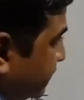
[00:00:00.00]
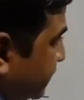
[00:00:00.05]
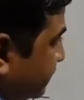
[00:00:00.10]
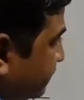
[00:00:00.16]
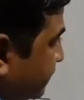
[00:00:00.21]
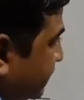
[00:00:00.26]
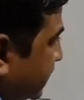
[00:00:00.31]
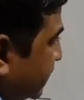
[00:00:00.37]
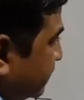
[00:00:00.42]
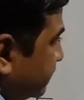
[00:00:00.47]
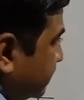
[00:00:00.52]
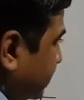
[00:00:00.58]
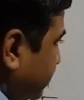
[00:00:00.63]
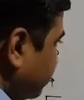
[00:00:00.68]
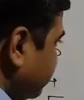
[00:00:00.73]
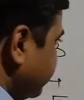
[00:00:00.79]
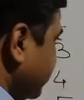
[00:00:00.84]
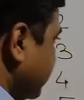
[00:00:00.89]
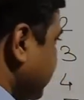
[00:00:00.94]
Well,
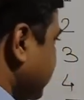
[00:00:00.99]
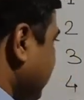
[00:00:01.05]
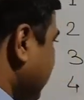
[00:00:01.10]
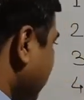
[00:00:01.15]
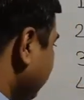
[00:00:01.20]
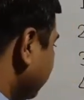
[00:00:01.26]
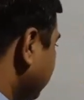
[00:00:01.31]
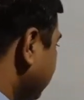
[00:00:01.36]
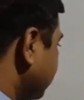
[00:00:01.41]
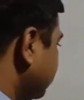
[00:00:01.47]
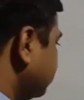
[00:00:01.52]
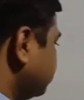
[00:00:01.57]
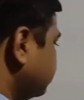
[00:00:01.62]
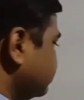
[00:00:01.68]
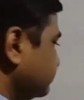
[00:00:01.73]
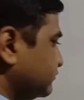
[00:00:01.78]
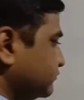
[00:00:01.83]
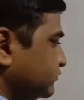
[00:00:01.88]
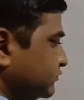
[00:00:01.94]
we are having
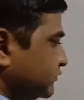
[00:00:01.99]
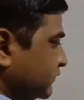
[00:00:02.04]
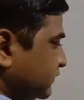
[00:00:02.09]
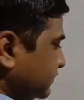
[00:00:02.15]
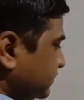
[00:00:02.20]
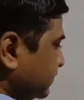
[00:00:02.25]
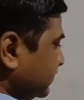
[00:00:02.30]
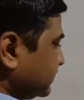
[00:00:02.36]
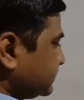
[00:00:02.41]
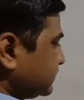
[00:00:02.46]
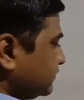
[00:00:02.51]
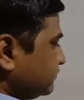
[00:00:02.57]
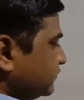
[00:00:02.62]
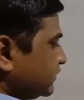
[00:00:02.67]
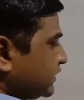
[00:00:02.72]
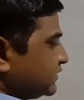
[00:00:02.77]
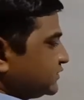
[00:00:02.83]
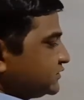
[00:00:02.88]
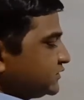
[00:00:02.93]
next number
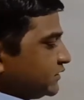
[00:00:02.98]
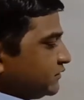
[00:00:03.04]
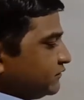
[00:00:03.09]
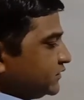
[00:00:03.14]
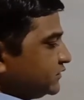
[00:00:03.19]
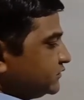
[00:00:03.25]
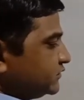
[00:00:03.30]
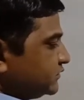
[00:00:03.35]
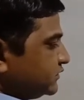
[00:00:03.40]
as 7.